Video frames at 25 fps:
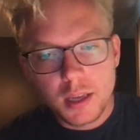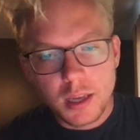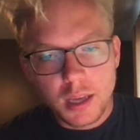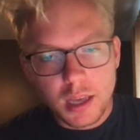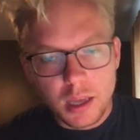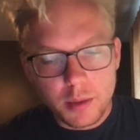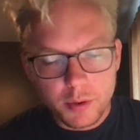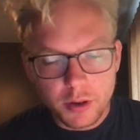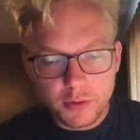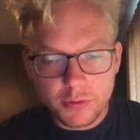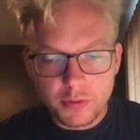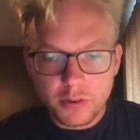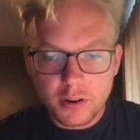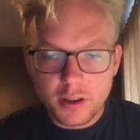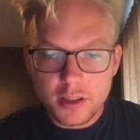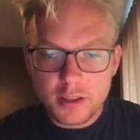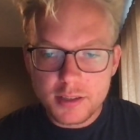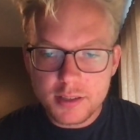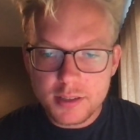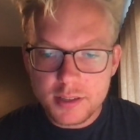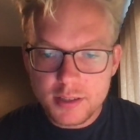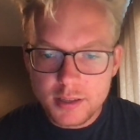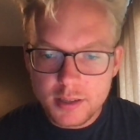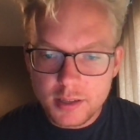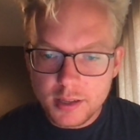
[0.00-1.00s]
Hey, my
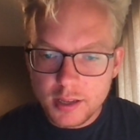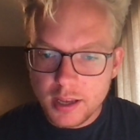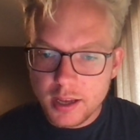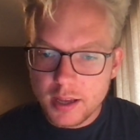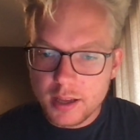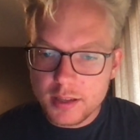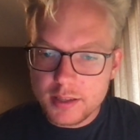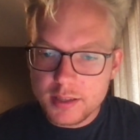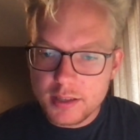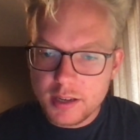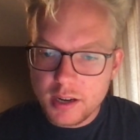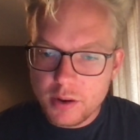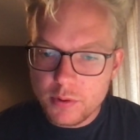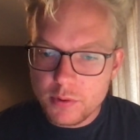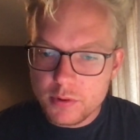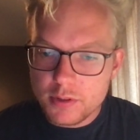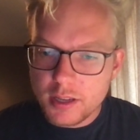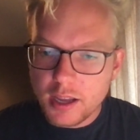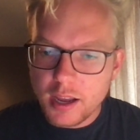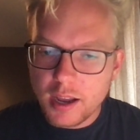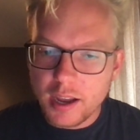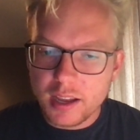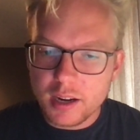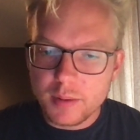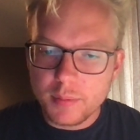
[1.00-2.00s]
friends, uh, today we're
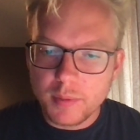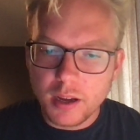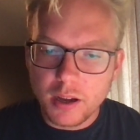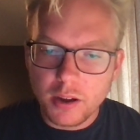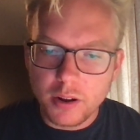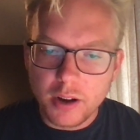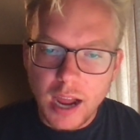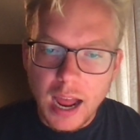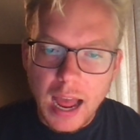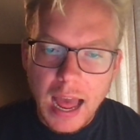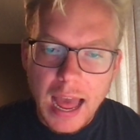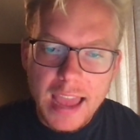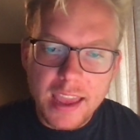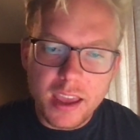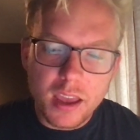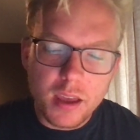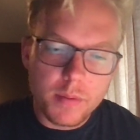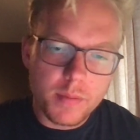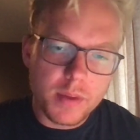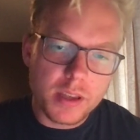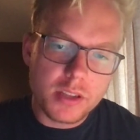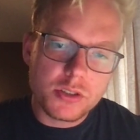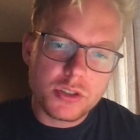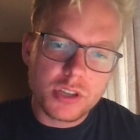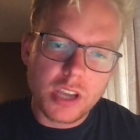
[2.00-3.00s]
talking about
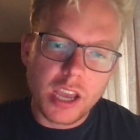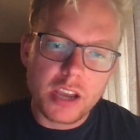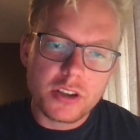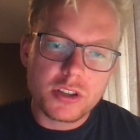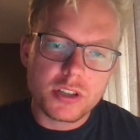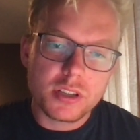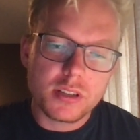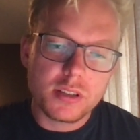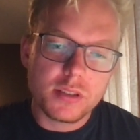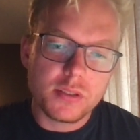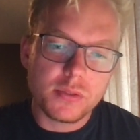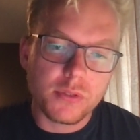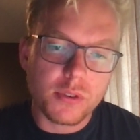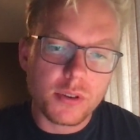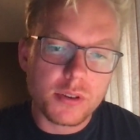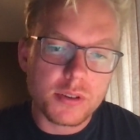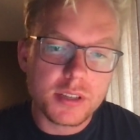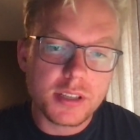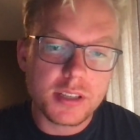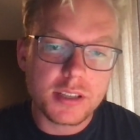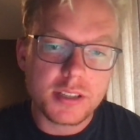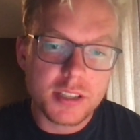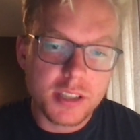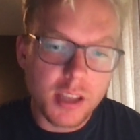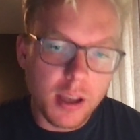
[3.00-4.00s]
IM injections
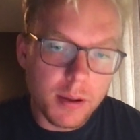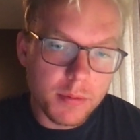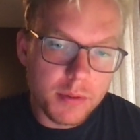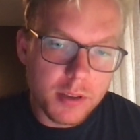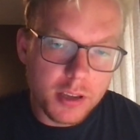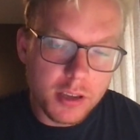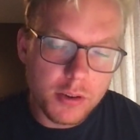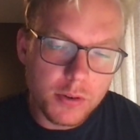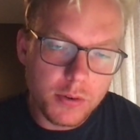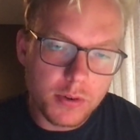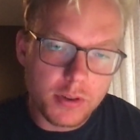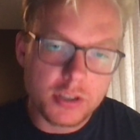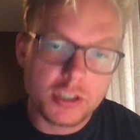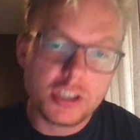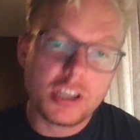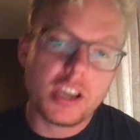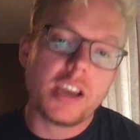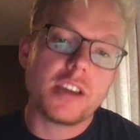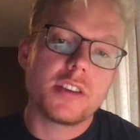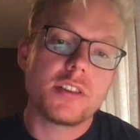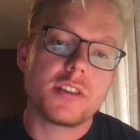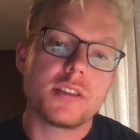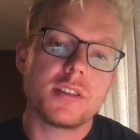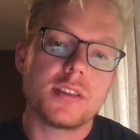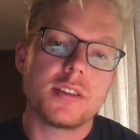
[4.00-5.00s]
versus sub Q
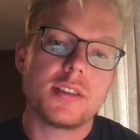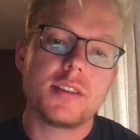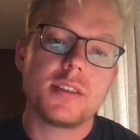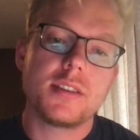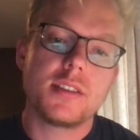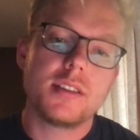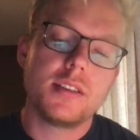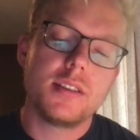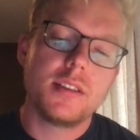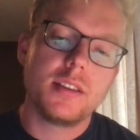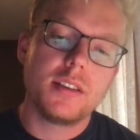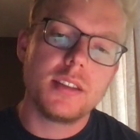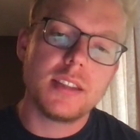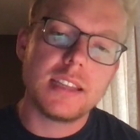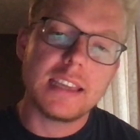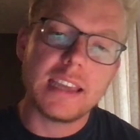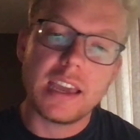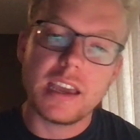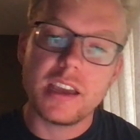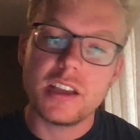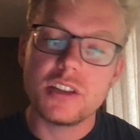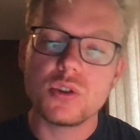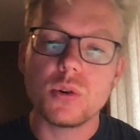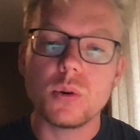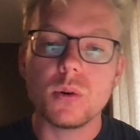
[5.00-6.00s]
injections, the
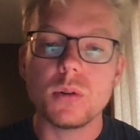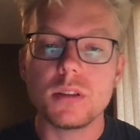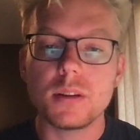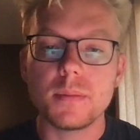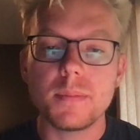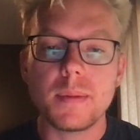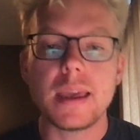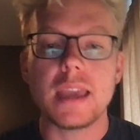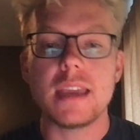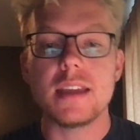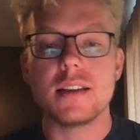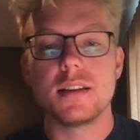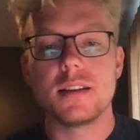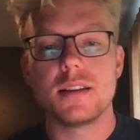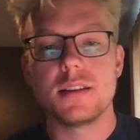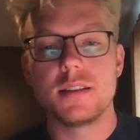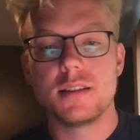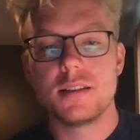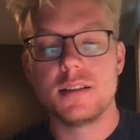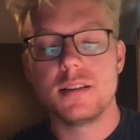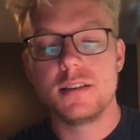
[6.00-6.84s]
age old debate.